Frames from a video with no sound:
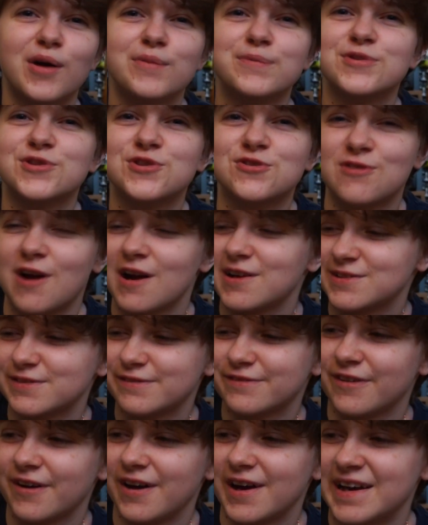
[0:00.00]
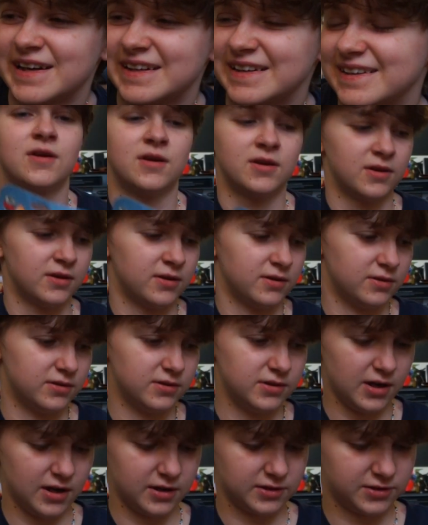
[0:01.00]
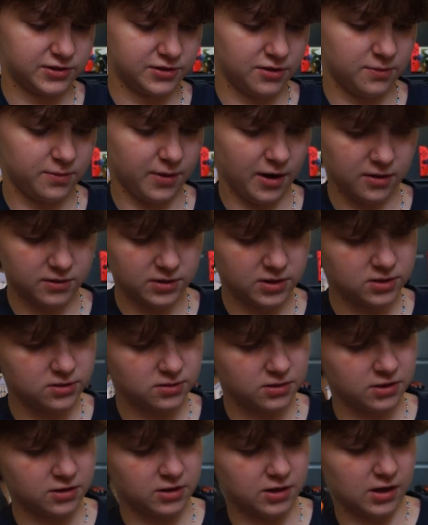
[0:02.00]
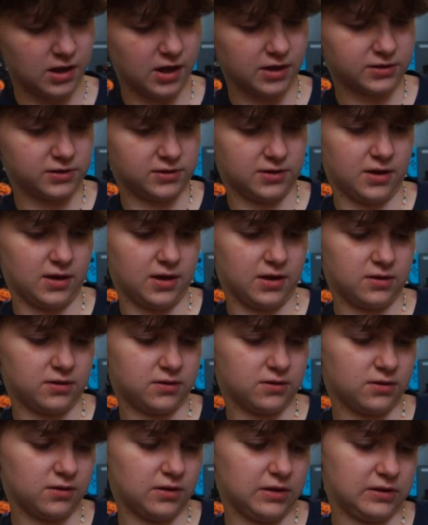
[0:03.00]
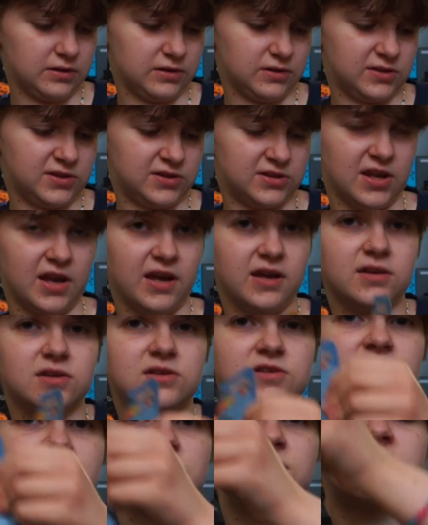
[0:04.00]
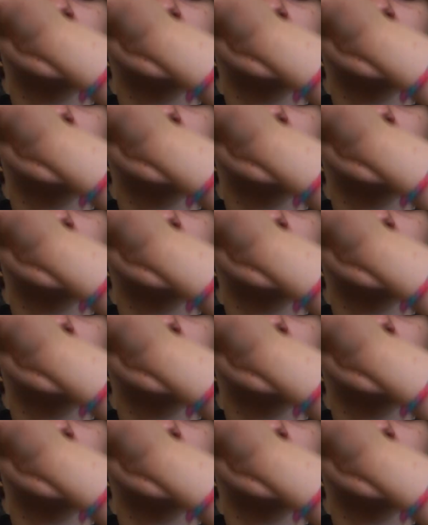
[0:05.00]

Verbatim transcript: I'm shrektifying. Yeah, so apparently you can collect like six.